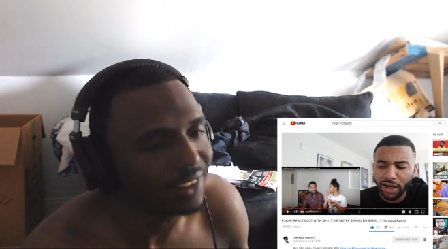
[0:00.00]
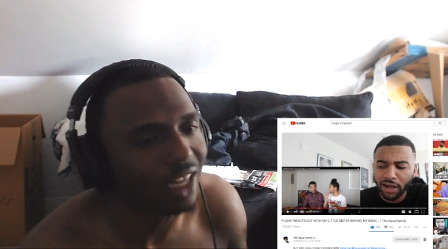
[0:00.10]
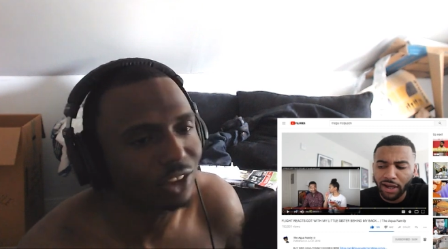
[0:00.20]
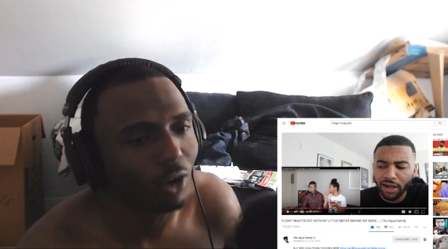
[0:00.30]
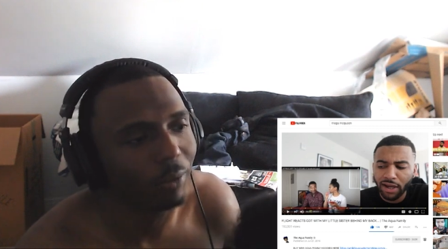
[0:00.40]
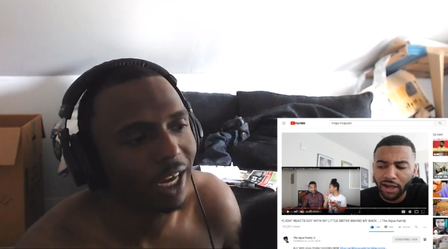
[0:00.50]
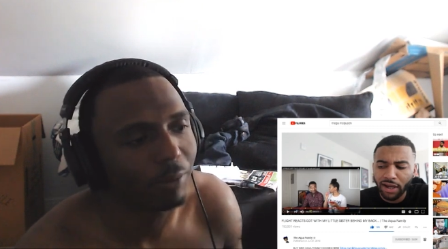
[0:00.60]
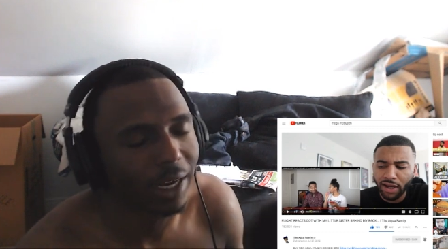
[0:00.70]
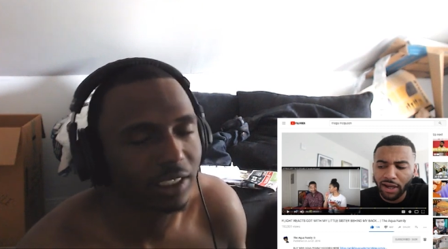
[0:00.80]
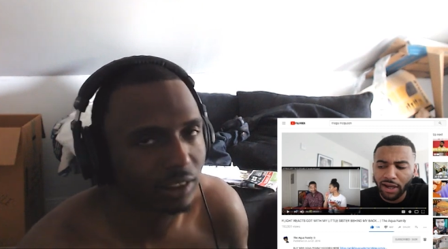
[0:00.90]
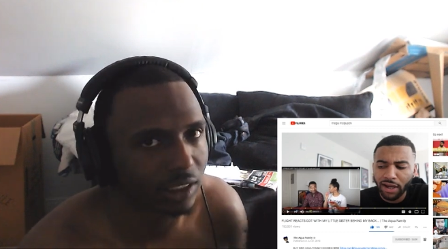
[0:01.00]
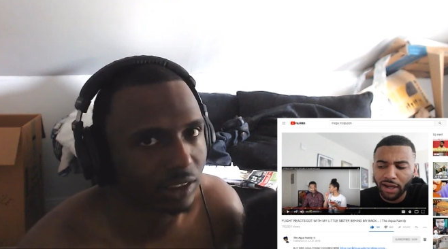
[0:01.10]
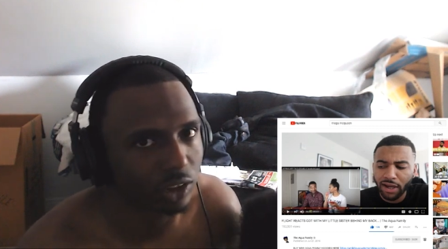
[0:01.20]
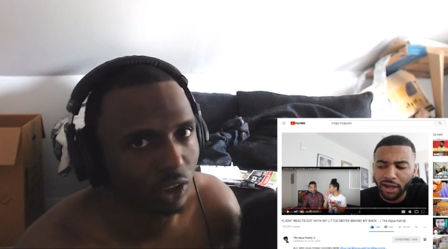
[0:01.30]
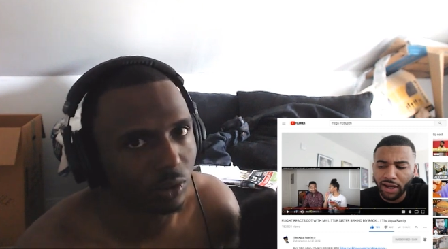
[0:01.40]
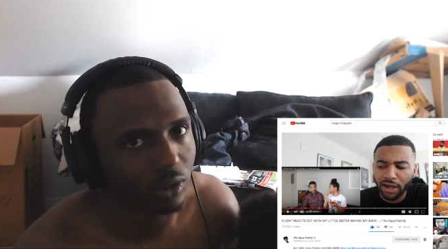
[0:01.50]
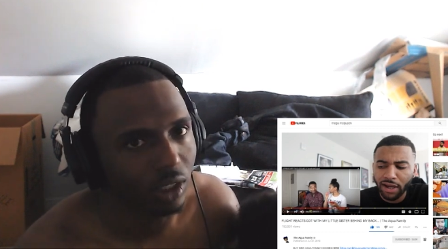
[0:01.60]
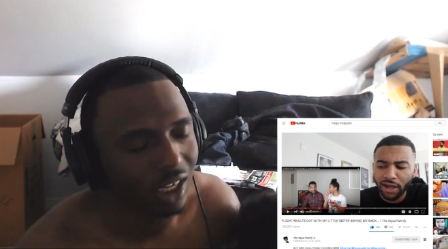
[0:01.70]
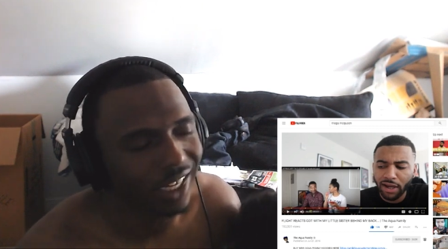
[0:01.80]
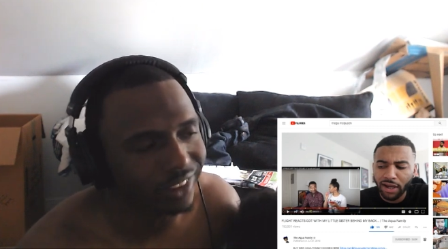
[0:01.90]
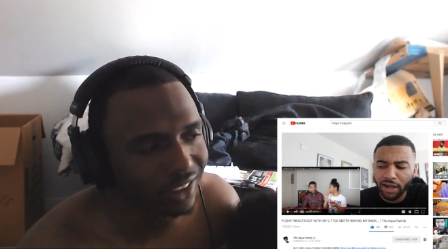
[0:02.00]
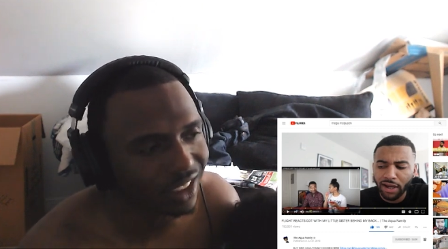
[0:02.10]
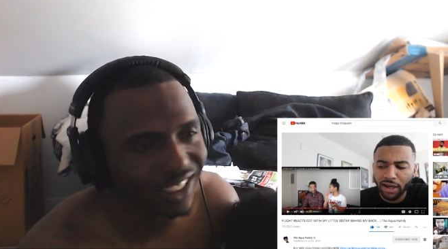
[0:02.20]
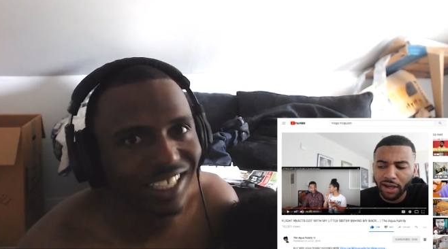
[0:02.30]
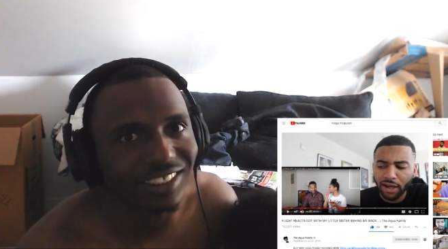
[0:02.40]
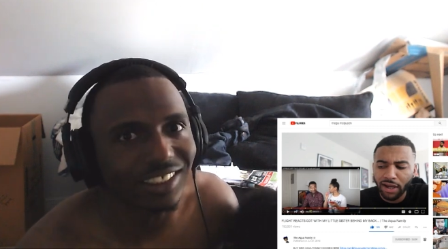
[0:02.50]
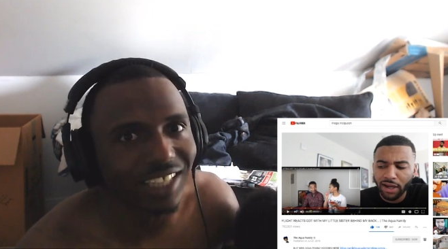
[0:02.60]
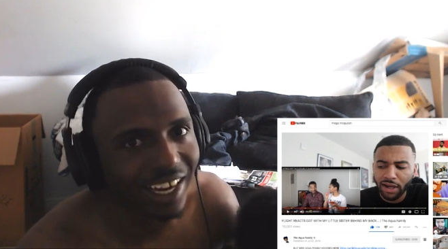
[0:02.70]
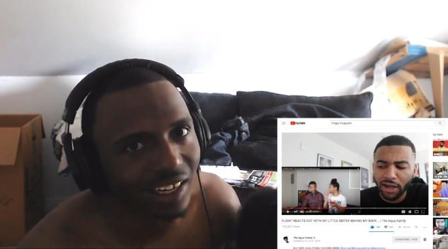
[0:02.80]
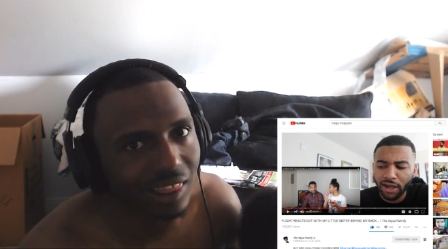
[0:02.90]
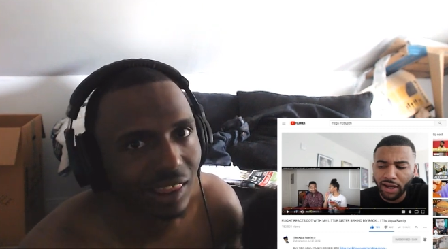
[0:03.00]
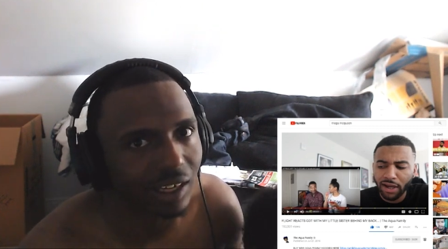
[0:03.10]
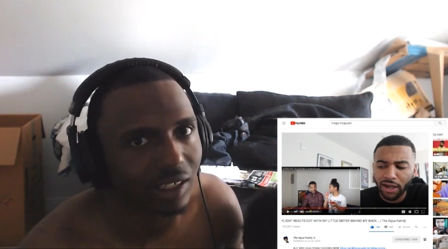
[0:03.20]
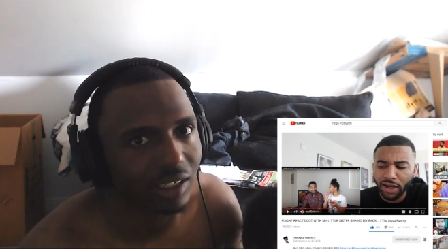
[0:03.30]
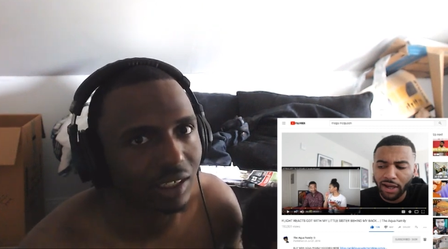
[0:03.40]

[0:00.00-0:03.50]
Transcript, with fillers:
Speaker 1: also mad about his sister too. His sister didn't say anything.